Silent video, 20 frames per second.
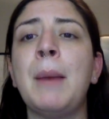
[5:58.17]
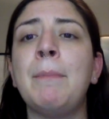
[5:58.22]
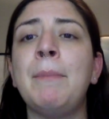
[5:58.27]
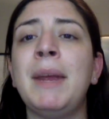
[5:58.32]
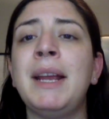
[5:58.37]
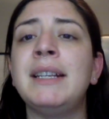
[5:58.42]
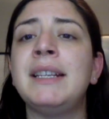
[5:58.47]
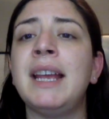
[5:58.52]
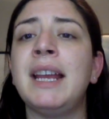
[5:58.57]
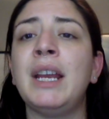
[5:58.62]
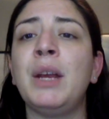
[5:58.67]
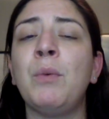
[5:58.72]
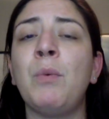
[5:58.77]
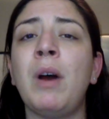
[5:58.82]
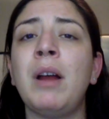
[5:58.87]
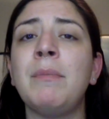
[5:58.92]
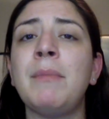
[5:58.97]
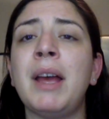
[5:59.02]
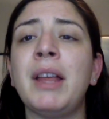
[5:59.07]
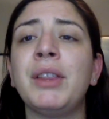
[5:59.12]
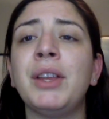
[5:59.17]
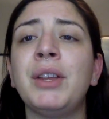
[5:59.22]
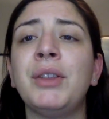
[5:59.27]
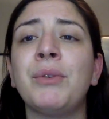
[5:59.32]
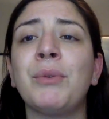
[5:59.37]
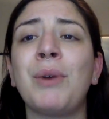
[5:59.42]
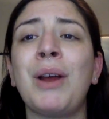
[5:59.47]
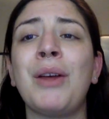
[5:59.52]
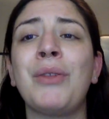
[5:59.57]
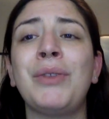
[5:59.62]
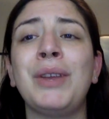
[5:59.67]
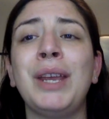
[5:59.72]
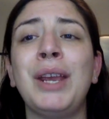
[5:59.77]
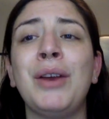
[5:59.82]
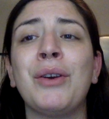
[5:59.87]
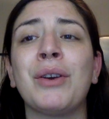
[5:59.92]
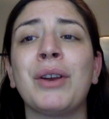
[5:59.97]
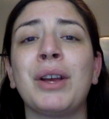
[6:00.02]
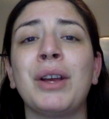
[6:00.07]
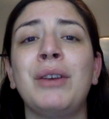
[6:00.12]
Maintaining one method throughout the
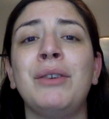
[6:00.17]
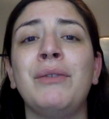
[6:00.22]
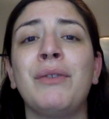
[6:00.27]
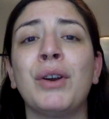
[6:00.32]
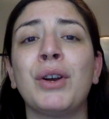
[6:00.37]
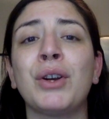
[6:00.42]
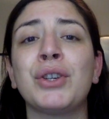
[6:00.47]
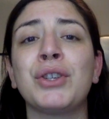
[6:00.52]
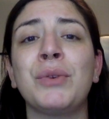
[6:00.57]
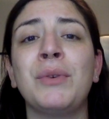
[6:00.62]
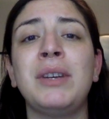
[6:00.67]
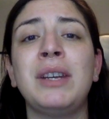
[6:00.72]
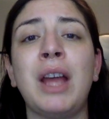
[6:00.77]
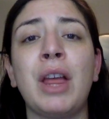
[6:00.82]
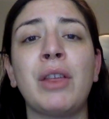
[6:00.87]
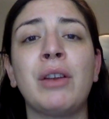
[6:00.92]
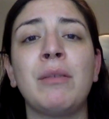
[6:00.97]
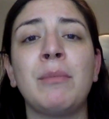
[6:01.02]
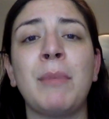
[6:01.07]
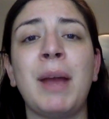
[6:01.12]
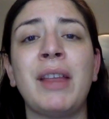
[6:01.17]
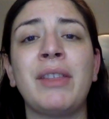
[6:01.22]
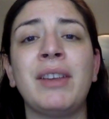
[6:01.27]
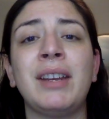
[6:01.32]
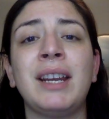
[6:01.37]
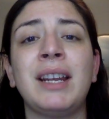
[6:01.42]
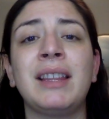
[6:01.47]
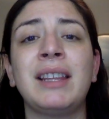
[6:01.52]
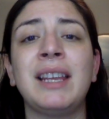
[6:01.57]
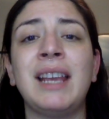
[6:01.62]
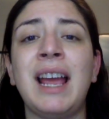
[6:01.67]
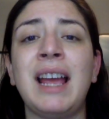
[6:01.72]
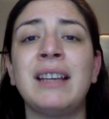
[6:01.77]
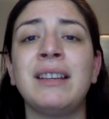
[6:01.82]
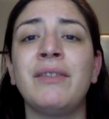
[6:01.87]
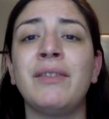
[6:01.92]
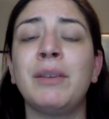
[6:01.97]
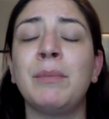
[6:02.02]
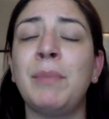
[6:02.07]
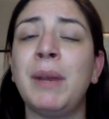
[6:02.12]
year to convert to another method at the
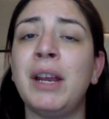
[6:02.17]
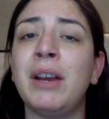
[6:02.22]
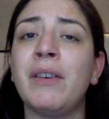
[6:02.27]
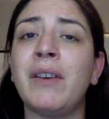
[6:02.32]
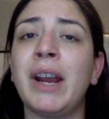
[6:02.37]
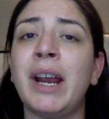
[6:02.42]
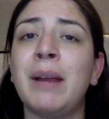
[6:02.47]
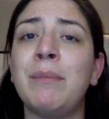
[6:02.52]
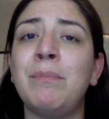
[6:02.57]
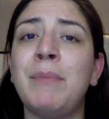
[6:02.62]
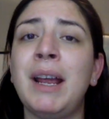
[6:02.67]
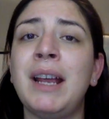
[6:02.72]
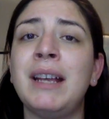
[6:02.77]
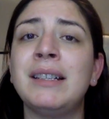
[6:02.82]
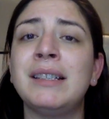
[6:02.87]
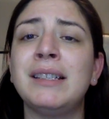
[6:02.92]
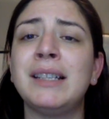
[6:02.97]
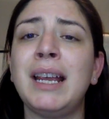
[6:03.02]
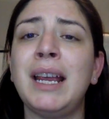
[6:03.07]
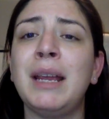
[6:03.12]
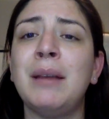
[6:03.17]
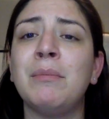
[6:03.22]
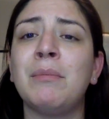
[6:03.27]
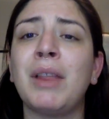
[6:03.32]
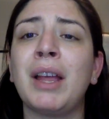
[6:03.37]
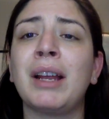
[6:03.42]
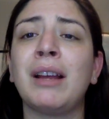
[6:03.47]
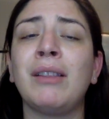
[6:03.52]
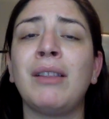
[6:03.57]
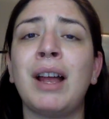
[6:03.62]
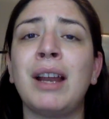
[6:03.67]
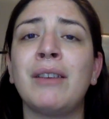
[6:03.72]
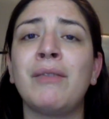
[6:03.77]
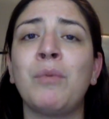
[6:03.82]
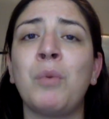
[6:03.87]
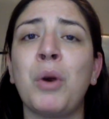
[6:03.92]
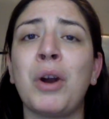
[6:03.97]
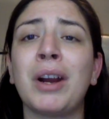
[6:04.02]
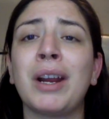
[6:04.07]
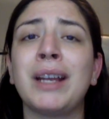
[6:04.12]
end of the period may seem like a lot
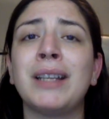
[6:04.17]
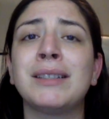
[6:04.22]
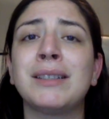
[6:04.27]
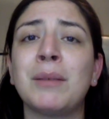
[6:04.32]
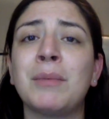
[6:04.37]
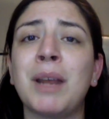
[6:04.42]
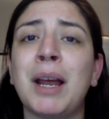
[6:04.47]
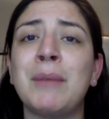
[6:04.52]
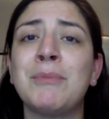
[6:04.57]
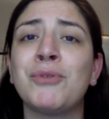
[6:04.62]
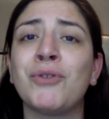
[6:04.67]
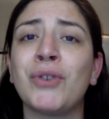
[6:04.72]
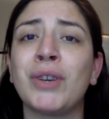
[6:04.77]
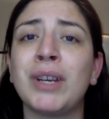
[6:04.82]
of work and sometimes